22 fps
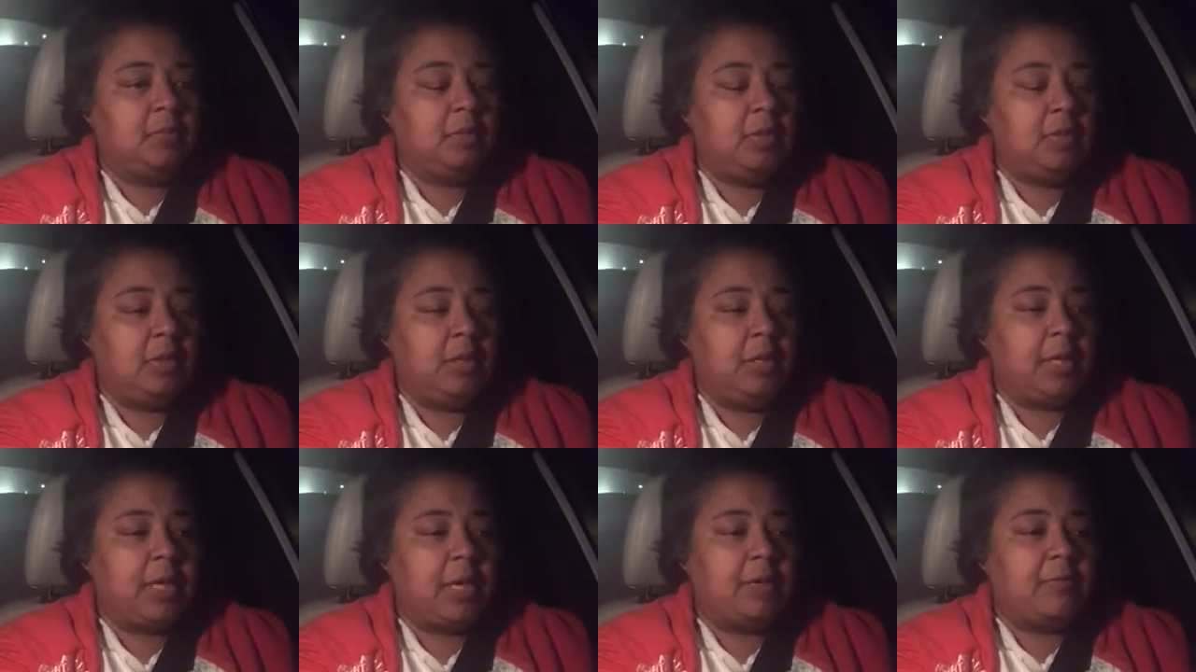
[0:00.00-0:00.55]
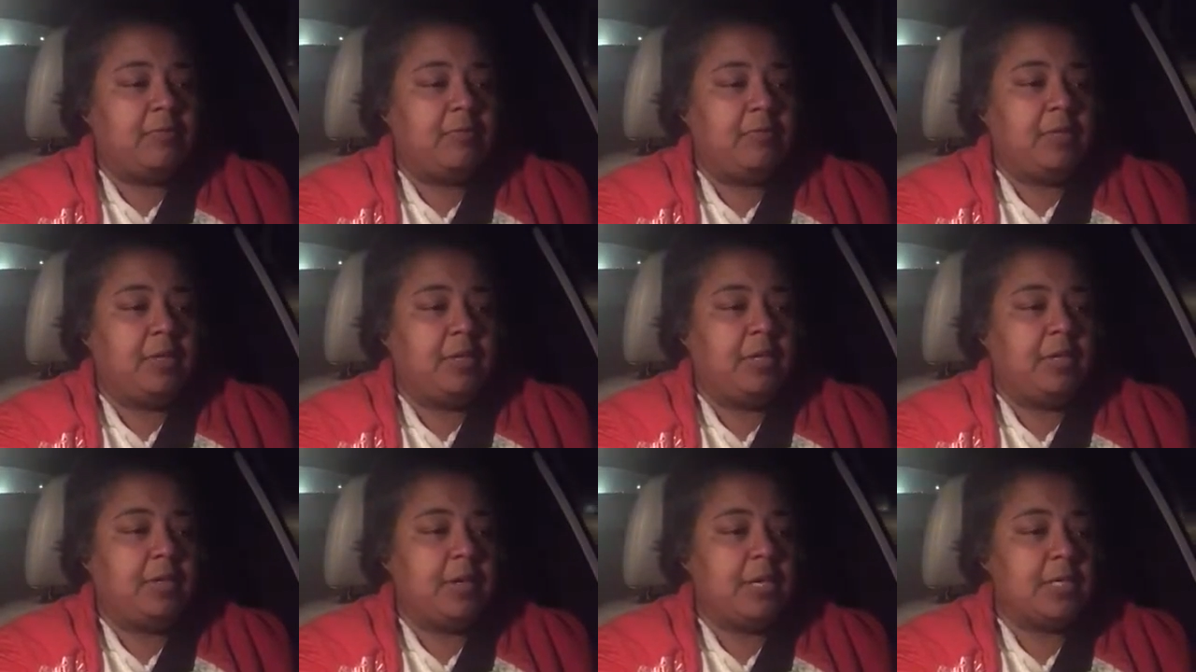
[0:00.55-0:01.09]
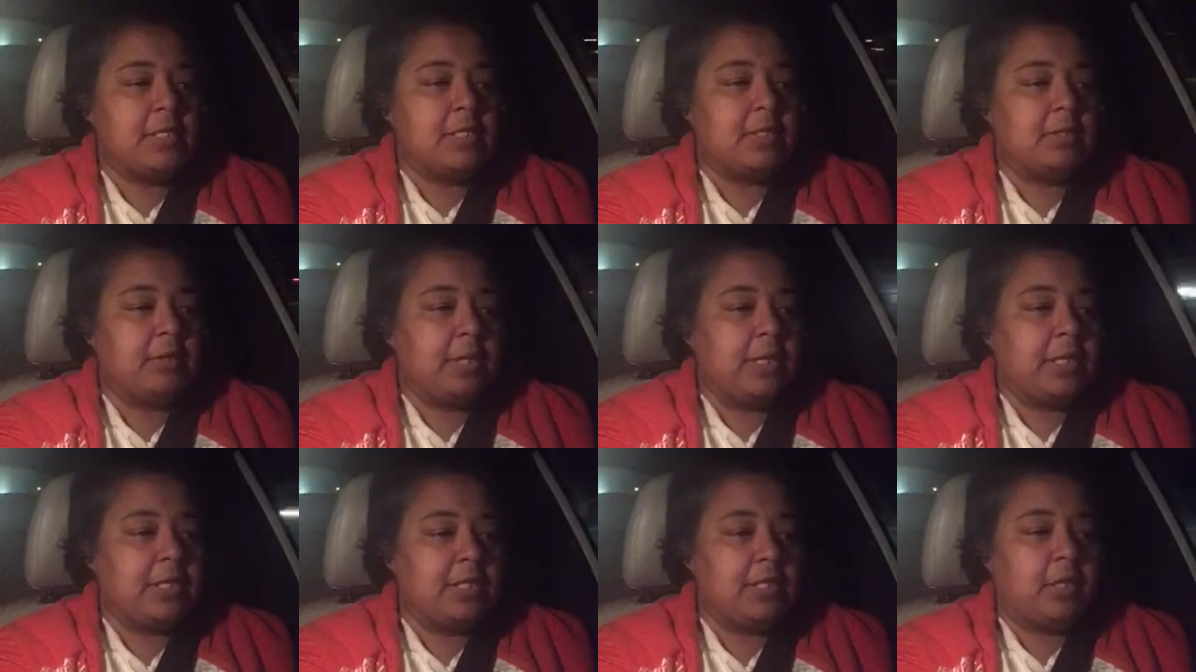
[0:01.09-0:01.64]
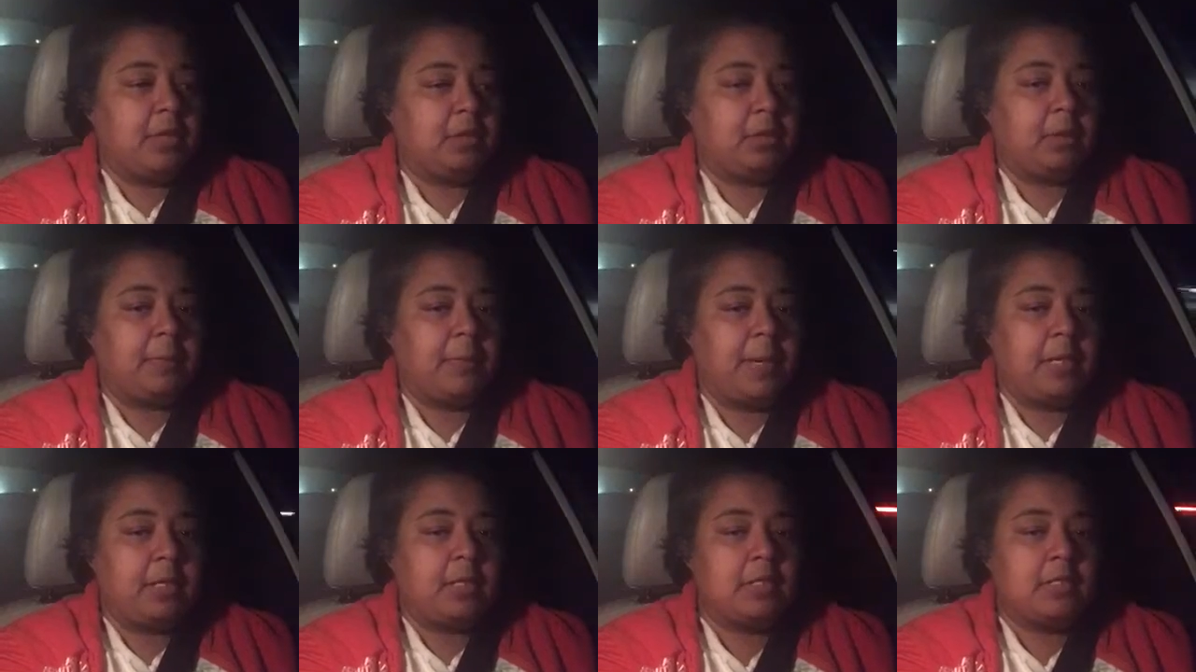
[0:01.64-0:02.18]
what did I video I saw they talked
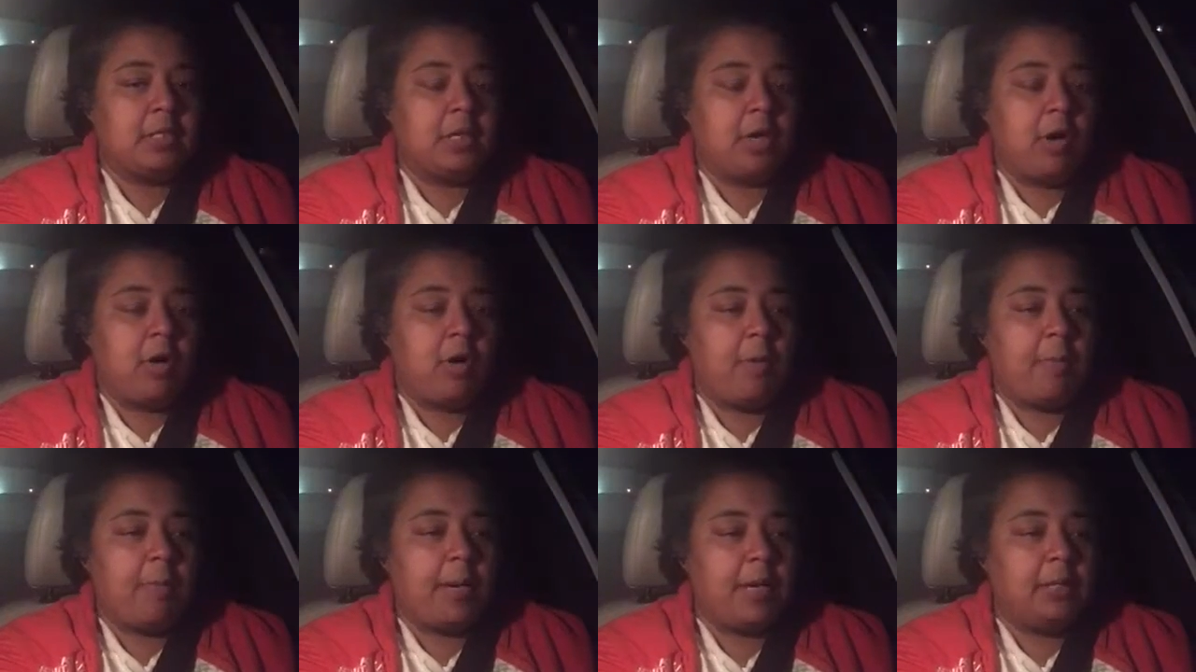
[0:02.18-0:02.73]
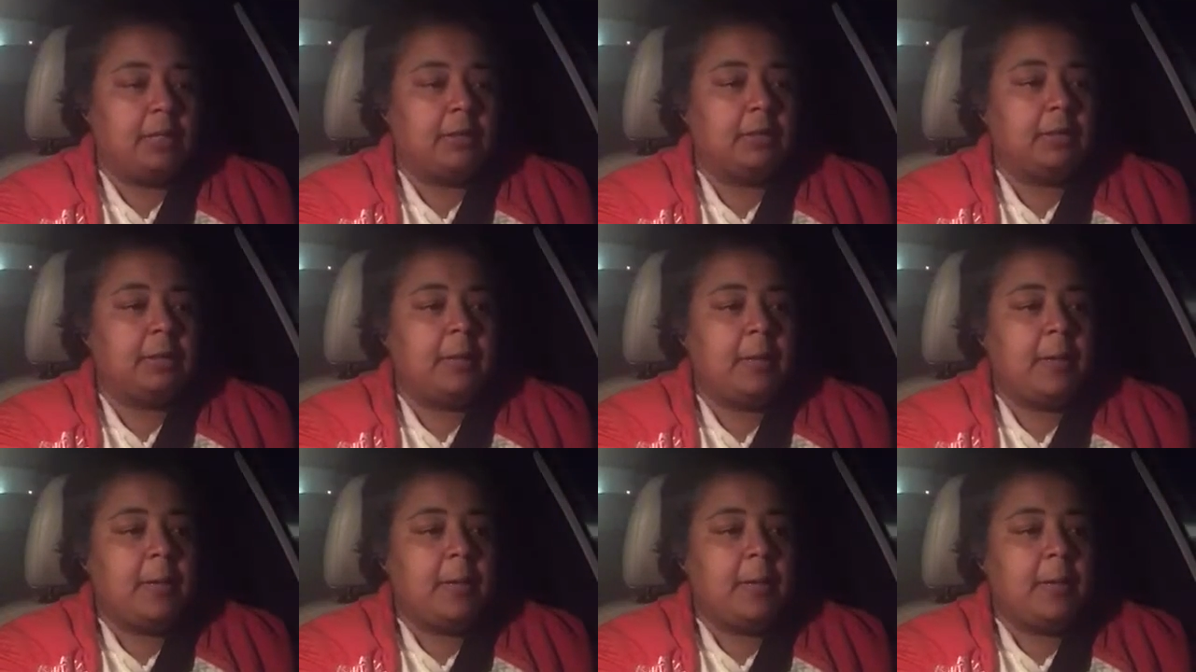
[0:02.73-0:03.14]
about this car mount?